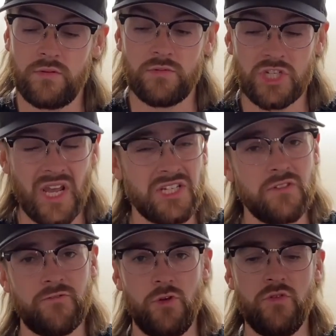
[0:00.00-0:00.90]
changed a
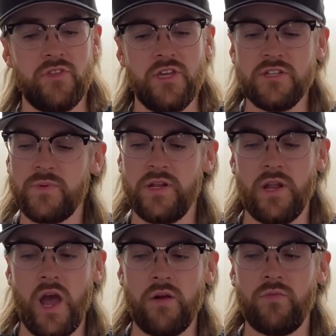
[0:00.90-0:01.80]
few things, but
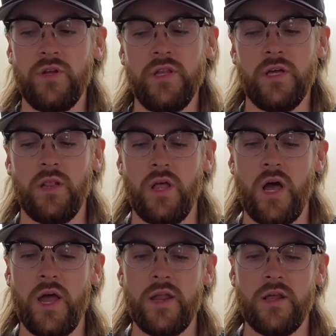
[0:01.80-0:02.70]
not really a
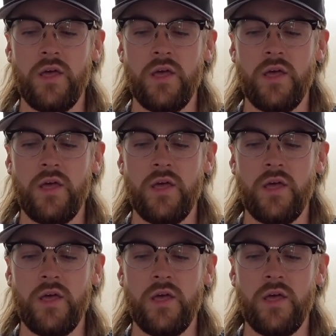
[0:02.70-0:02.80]
lot.